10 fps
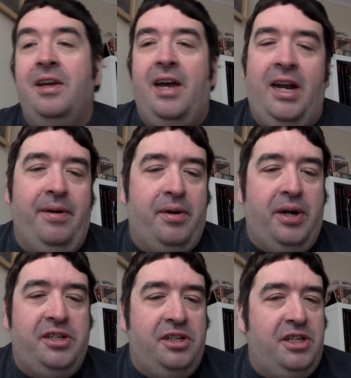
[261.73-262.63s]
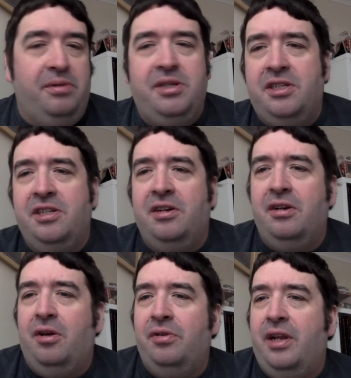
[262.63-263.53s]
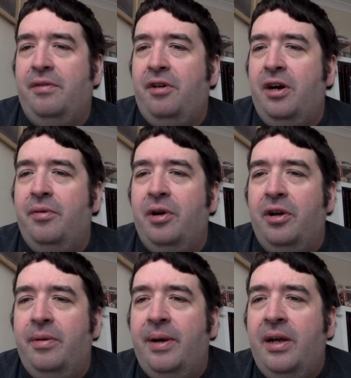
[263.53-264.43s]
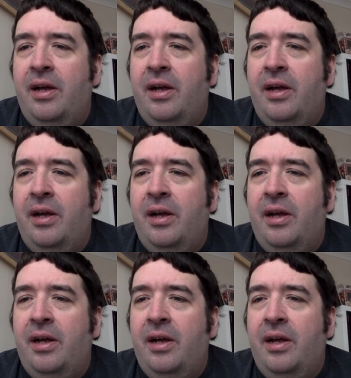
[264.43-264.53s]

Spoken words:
Anyway, question 2, because this is going longer than I thought it was going to be.